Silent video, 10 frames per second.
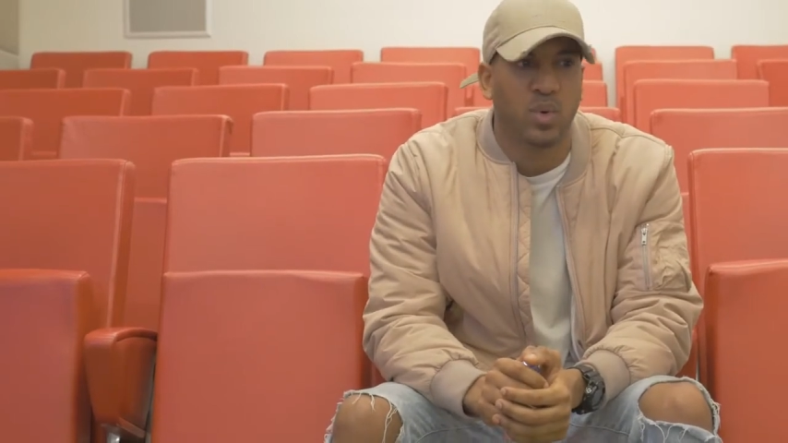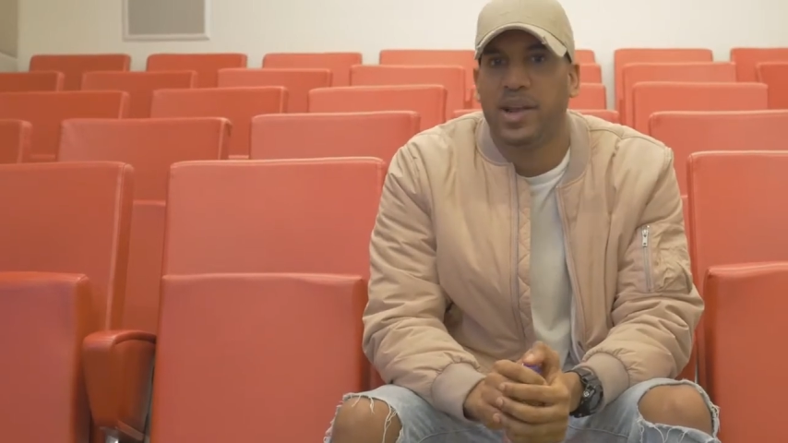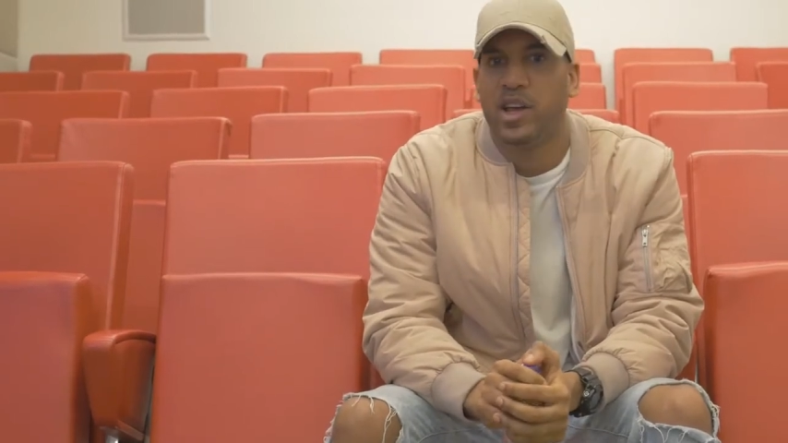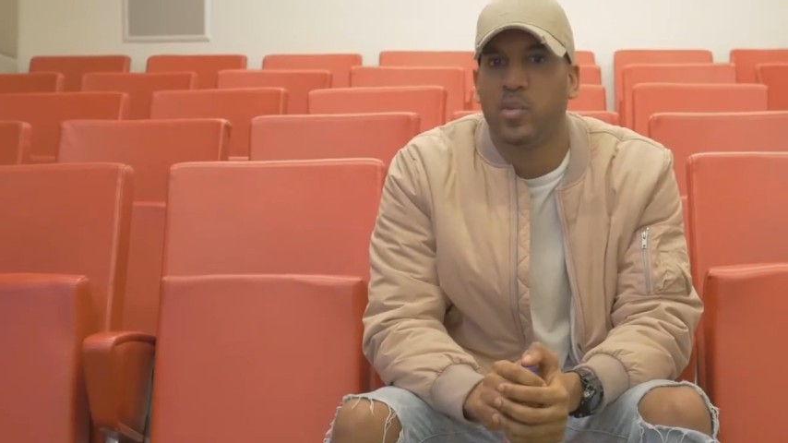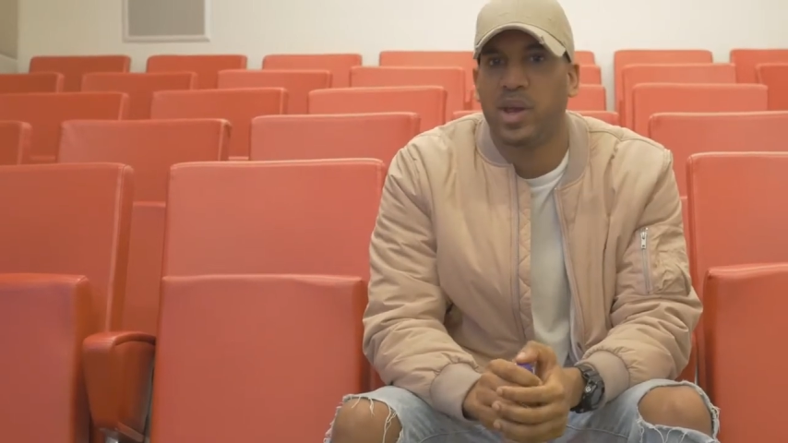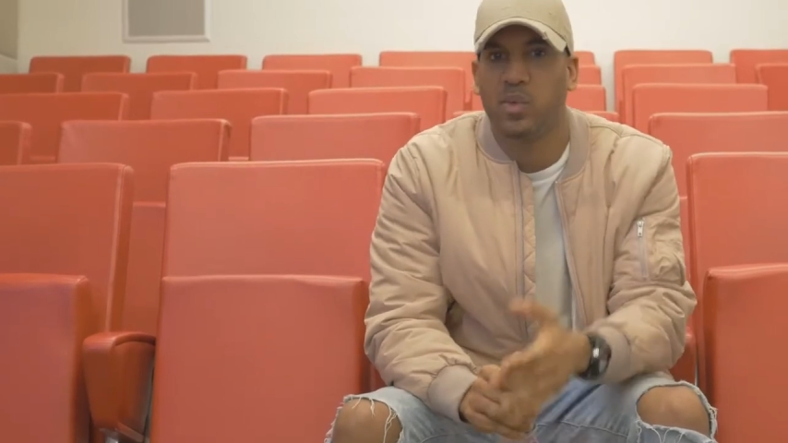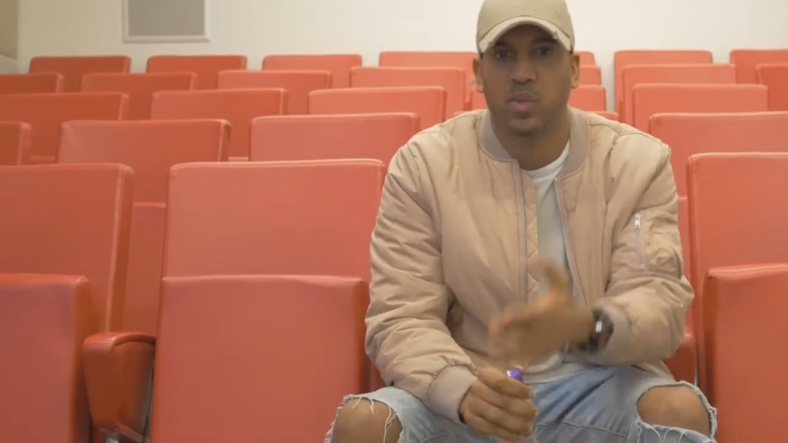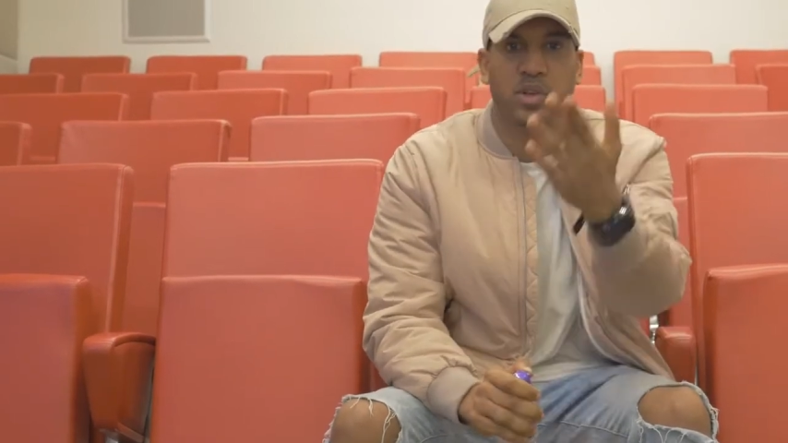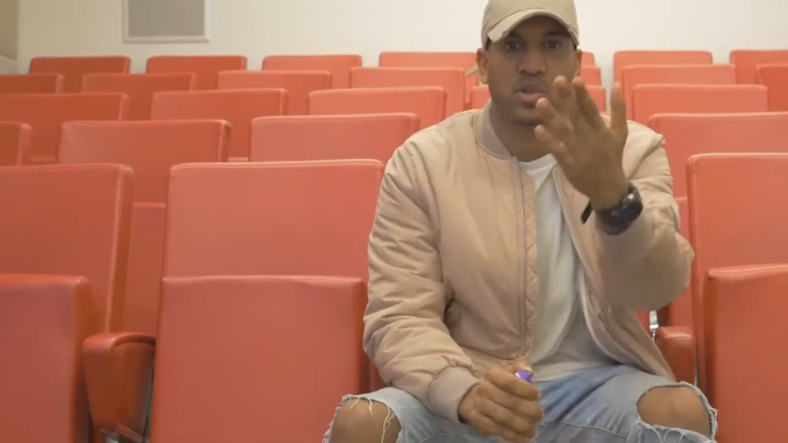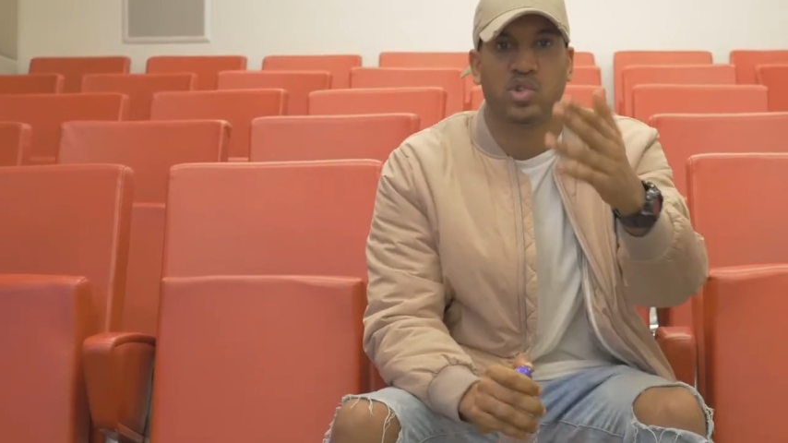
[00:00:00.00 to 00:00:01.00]
and help
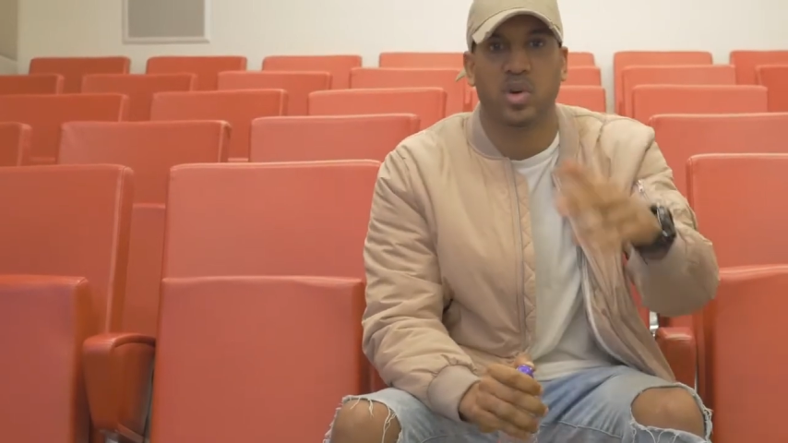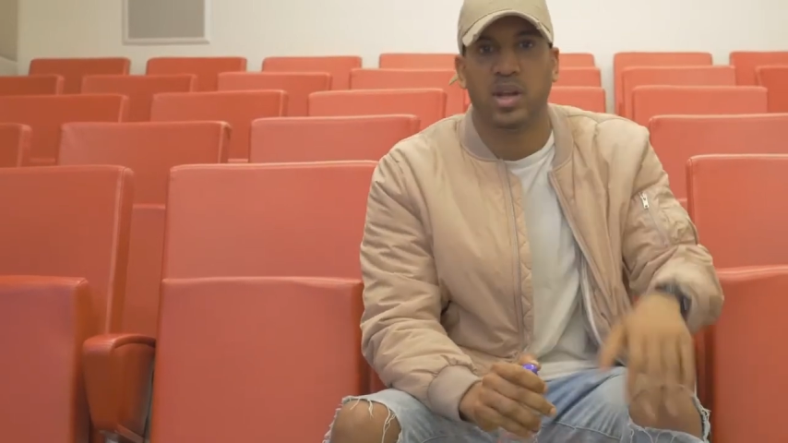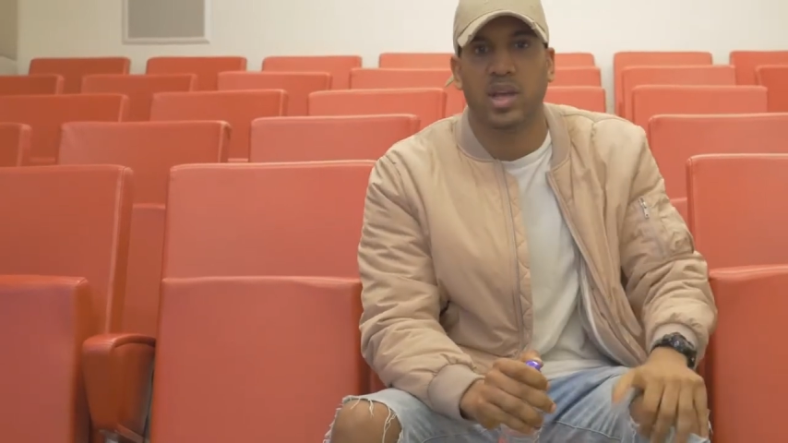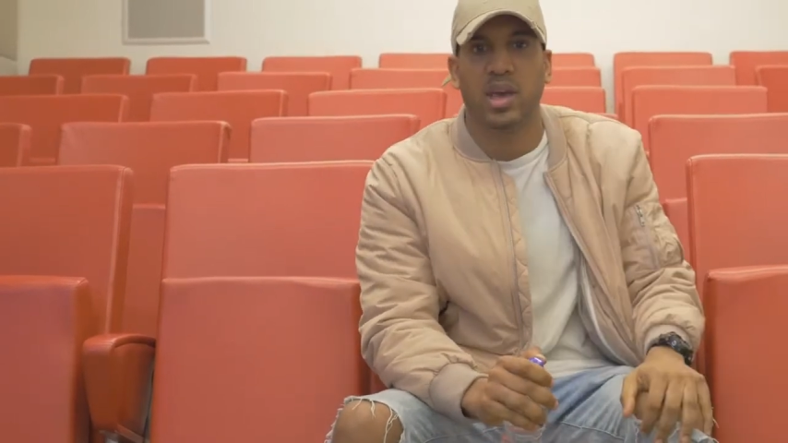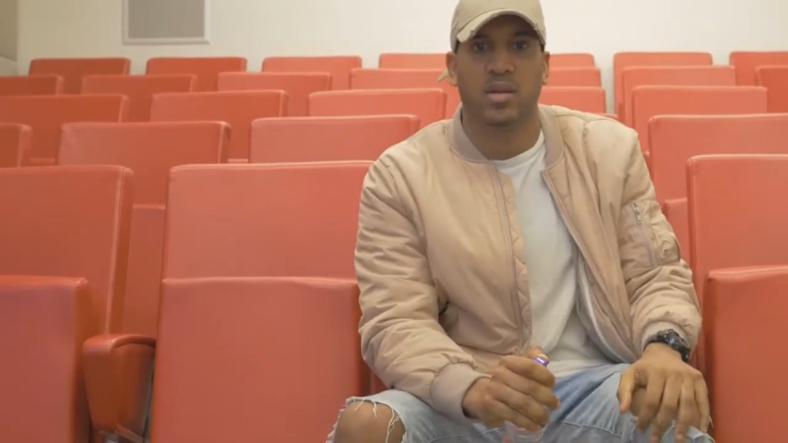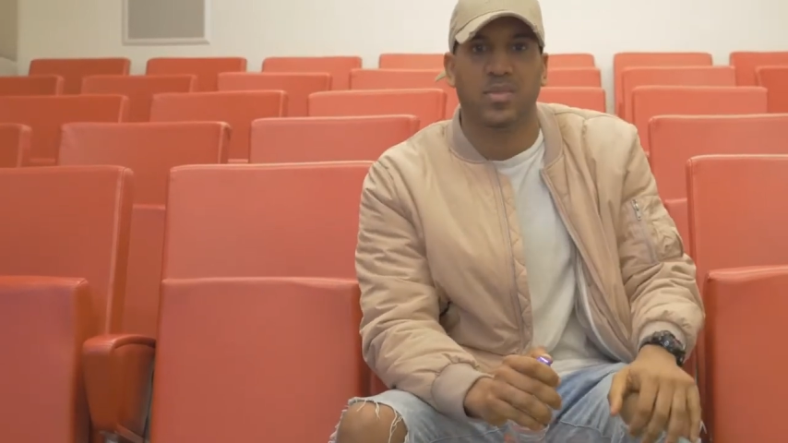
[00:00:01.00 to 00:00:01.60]
anyone who's trying to get,